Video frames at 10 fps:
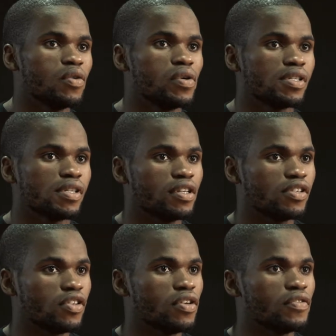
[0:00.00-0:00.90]
was in the
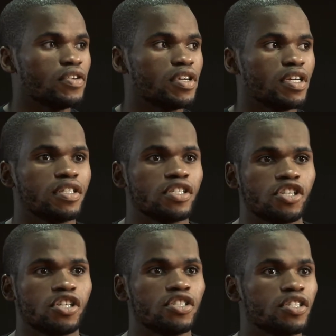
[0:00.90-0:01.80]
South African
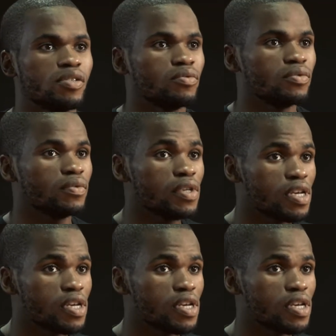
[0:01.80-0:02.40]
national team